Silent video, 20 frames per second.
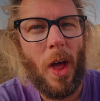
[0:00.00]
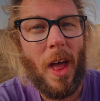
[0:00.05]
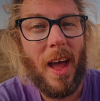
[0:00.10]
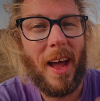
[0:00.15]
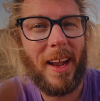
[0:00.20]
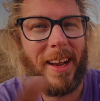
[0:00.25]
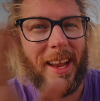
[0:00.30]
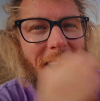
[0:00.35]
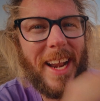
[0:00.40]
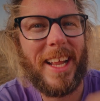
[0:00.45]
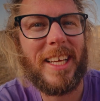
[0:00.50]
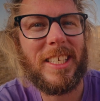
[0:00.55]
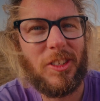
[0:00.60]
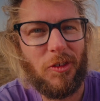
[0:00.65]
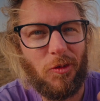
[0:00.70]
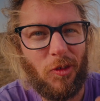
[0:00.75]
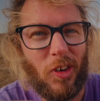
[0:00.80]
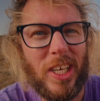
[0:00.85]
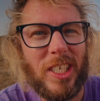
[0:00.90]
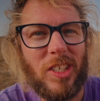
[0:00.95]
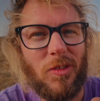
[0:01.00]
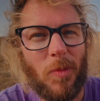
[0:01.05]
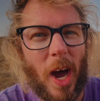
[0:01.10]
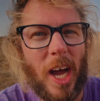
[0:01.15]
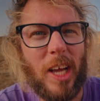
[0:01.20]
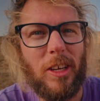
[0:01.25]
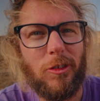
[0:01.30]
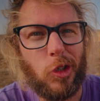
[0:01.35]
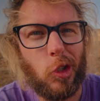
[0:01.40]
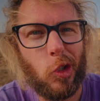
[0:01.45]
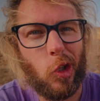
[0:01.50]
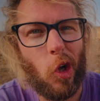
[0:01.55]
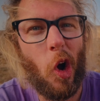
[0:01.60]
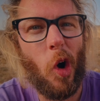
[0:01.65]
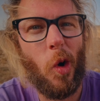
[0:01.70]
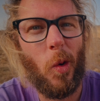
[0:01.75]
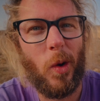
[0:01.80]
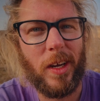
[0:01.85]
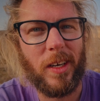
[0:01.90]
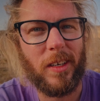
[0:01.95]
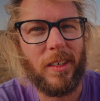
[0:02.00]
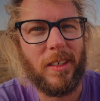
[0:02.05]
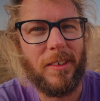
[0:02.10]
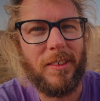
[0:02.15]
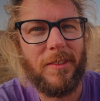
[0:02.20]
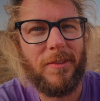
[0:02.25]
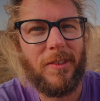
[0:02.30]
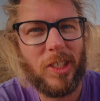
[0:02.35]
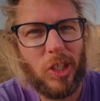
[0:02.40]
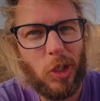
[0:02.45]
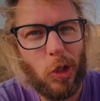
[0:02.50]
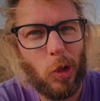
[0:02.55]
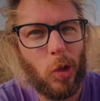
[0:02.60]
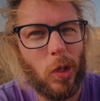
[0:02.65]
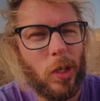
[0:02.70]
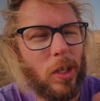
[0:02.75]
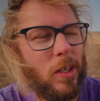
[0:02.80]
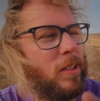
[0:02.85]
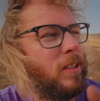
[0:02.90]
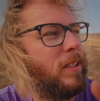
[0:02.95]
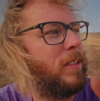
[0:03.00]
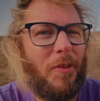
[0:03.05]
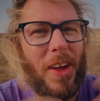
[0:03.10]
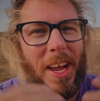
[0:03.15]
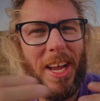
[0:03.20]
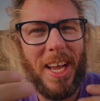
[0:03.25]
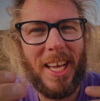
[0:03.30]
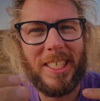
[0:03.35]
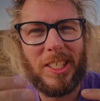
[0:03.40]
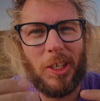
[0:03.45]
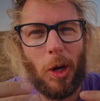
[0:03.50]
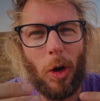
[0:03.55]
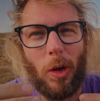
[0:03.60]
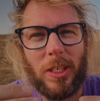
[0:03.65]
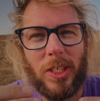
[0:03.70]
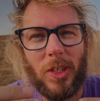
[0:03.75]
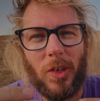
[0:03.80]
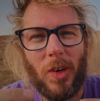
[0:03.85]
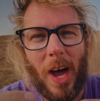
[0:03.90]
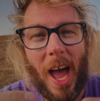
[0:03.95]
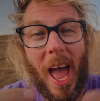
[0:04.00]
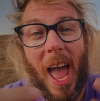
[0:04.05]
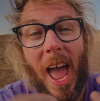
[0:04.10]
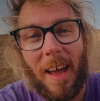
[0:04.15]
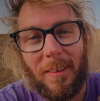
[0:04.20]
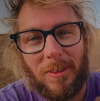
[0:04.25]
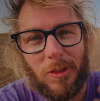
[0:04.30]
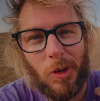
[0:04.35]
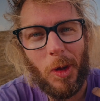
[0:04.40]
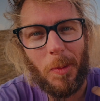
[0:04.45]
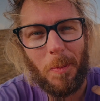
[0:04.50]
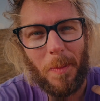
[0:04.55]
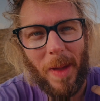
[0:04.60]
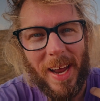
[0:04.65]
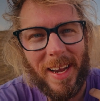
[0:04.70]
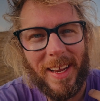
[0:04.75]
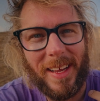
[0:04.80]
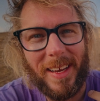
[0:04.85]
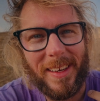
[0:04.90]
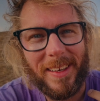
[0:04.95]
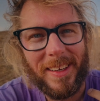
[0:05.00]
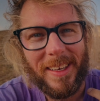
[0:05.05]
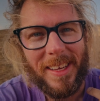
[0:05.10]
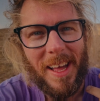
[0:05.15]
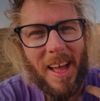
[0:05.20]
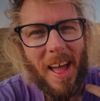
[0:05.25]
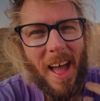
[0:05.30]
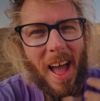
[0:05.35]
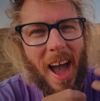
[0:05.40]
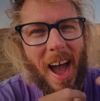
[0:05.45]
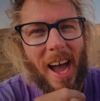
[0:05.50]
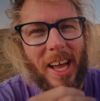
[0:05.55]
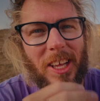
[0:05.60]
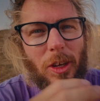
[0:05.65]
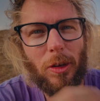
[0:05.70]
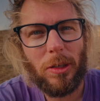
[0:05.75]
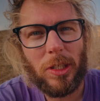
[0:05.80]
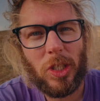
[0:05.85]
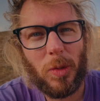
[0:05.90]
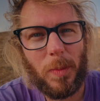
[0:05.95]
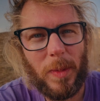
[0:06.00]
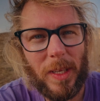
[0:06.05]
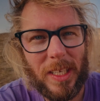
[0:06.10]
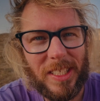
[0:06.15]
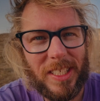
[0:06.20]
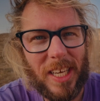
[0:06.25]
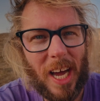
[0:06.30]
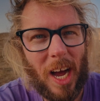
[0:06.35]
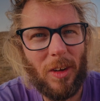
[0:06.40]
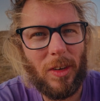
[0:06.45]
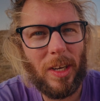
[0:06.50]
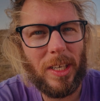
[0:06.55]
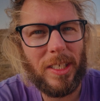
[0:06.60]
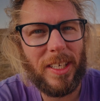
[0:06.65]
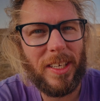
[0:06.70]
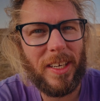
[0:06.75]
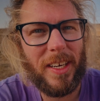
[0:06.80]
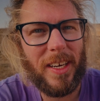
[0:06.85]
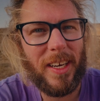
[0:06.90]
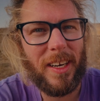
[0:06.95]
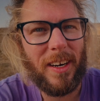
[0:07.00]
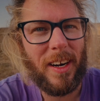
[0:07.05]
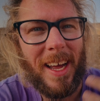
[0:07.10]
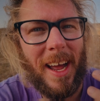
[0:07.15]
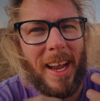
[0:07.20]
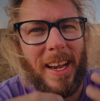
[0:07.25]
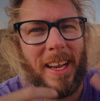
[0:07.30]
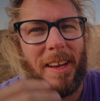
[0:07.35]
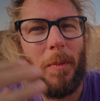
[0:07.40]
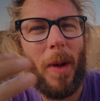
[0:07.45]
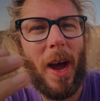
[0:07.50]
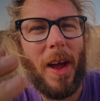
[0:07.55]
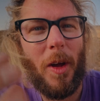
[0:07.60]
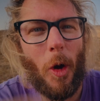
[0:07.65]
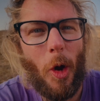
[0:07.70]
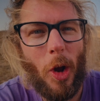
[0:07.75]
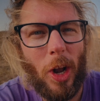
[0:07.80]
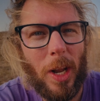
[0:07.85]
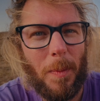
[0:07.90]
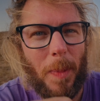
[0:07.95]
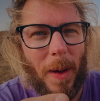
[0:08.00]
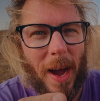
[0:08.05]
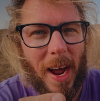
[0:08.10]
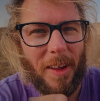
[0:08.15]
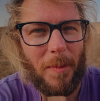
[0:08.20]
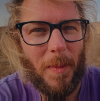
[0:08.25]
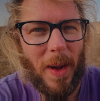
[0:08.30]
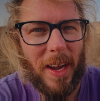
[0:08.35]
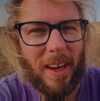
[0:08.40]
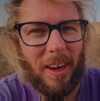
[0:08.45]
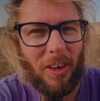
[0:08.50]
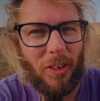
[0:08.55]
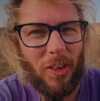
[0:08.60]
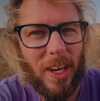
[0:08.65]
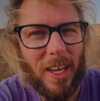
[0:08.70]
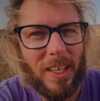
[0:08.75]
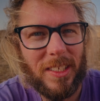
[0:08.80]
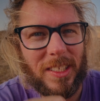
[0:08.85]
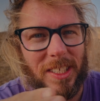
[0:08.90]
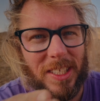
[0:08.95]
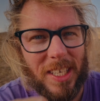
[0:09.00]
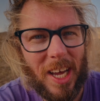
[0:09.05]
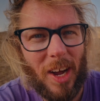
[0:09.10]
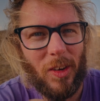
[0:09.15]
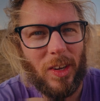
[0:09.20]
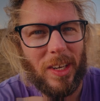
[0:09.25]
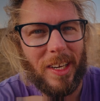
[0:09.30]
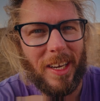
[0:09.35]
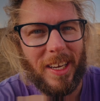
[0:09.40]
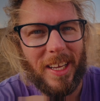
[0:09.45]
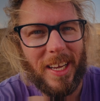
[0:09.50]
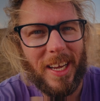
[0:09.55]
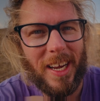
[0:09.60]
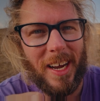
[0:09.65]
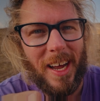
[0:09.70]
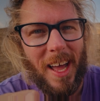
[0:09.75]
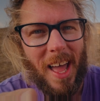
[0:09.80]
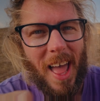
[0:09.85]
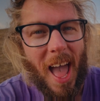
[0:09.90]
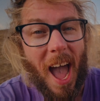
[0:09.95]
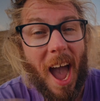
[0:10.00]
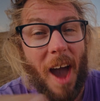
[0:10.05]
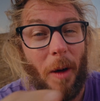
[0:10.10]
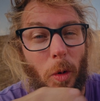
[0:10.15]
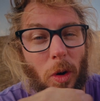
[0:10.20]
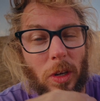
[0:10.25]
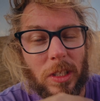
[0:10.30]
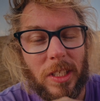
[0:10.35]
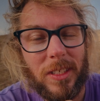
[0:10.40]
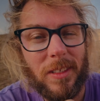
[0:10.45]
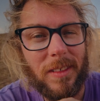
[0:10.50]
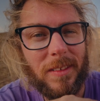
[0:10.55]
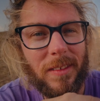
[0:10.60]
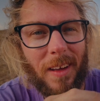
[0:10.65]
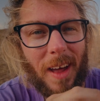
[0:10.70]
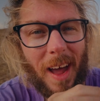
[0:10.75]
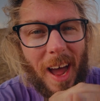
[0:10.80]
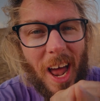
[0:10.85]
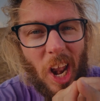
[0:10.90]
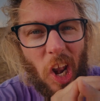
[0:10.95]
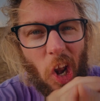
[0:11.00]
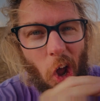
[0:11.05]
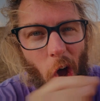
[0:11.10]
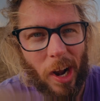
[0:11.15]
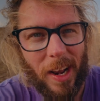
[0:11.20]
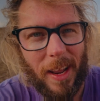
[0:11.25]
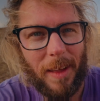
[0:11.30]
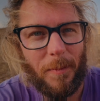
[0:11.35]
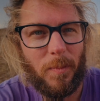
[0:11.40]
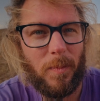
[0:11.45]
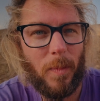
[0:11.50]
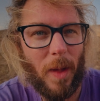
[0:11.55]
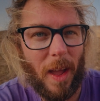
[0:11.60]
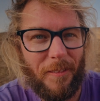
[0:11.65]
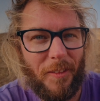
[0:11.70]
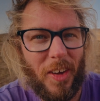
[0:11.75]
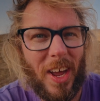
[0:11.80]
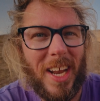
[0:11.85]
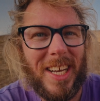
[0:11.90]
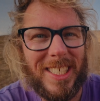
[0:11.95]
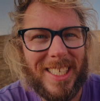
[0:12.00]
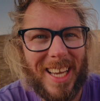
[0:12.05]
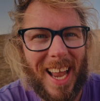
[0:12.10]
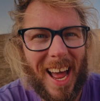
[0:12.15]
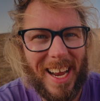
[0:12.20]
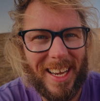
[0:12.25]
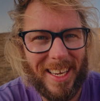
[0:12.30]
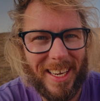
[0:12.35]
and that is the reason why you should go here, for sure. Thing is also, I have to admit it, I used to be a sound engineer, and in my early part of my career as a sound engineer, I was a lot of events like